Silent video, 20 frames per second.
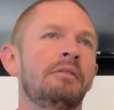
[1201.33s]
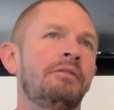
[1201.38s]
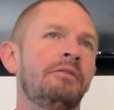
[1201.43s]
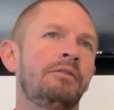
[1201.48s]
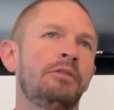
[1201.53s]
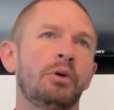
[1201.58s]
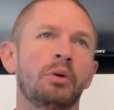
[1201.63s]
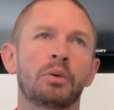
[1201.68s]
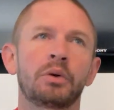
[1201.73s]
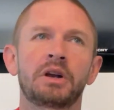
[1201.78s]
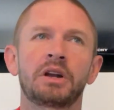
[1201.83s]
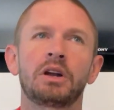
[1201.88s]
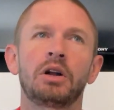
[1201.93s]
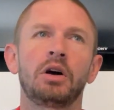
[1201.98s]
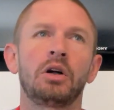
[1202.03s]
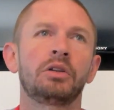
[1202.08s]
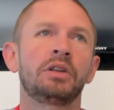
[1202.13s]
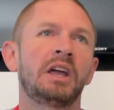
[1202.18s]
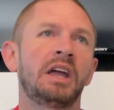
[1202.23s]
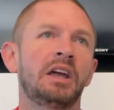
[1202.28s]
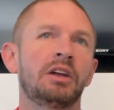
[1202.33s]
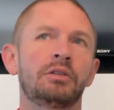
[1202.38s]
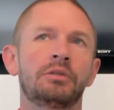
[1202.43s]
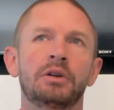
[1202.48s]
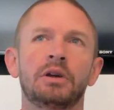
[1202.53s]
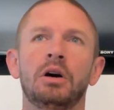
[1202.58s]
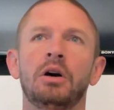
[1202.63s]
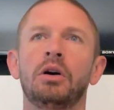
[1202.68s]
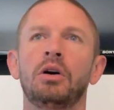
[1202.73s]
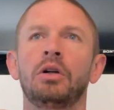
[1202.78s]
Forward it all to
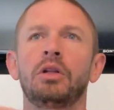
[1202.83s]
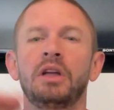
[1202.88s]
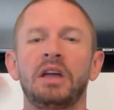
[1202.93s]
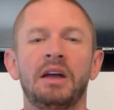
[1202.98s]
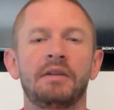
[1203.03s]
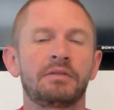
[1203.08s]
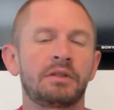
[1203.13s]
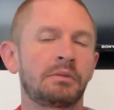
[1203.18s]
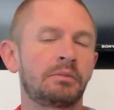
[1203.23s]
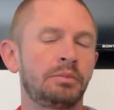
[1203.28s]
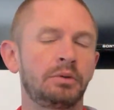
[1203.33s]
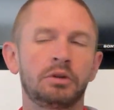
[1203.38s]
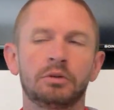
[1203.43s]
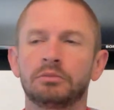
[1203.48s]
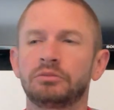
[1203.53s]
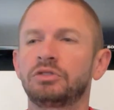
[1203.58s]
Andrea, everything, boom.